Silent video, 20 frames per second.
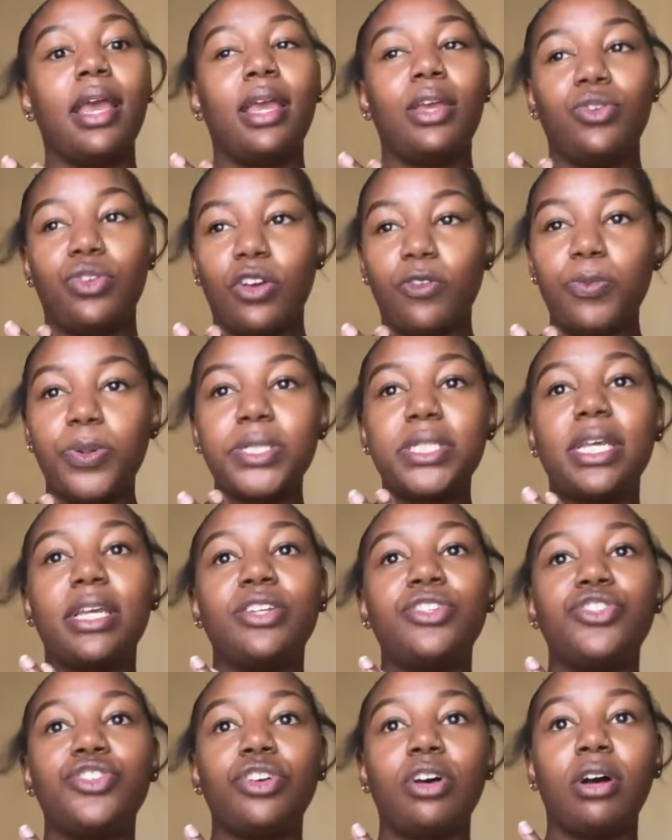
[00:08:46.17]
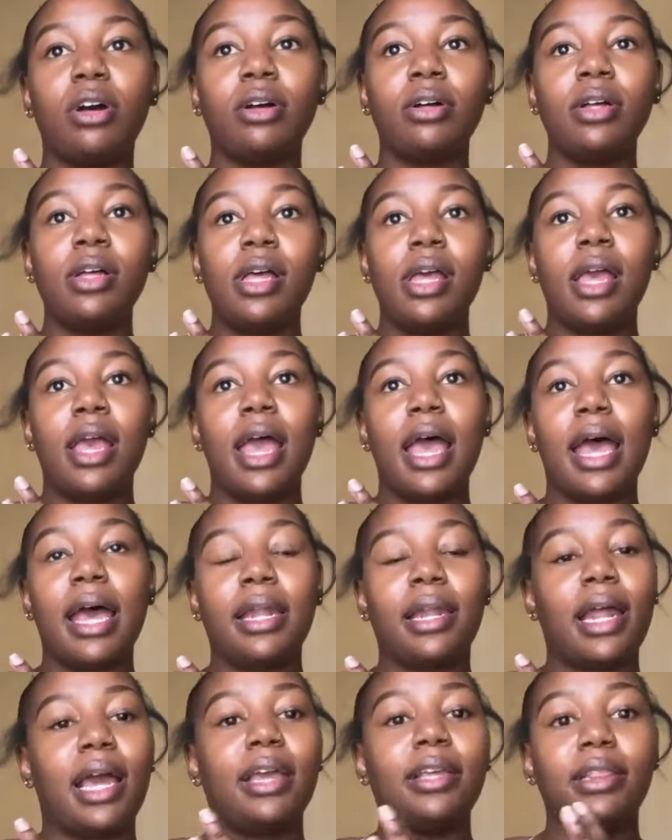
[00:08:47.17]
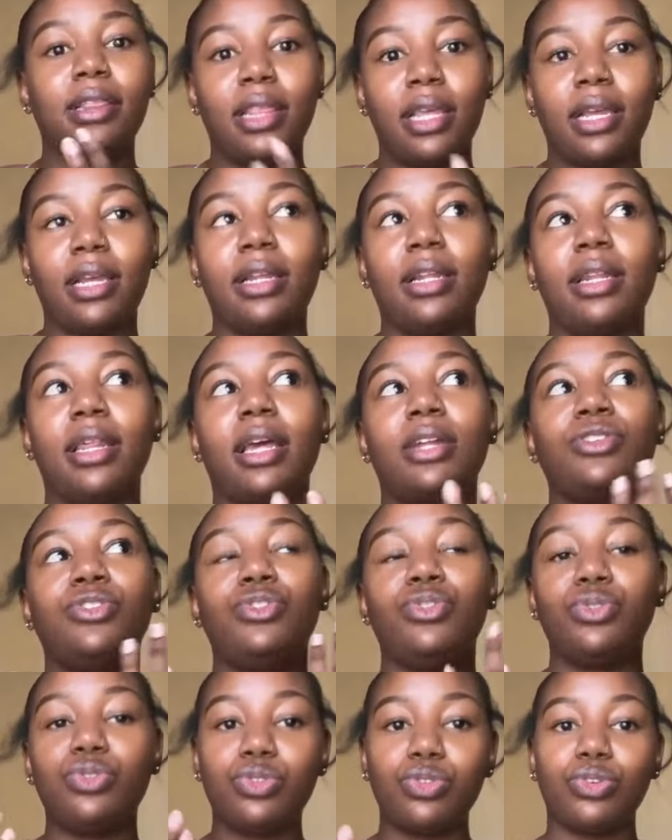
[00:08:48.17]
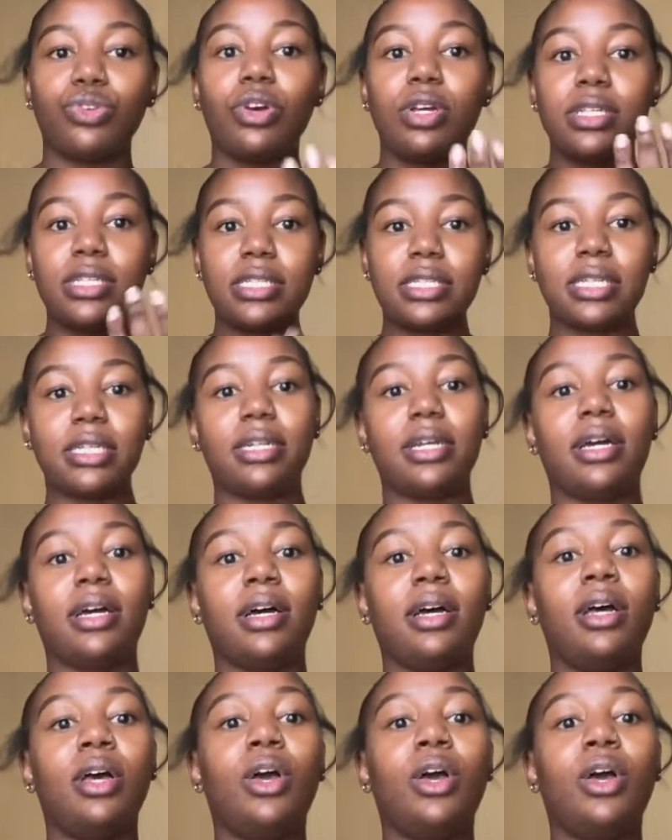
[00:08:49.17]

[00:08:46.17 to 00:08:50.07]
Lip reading: you have potential and I think that you should consider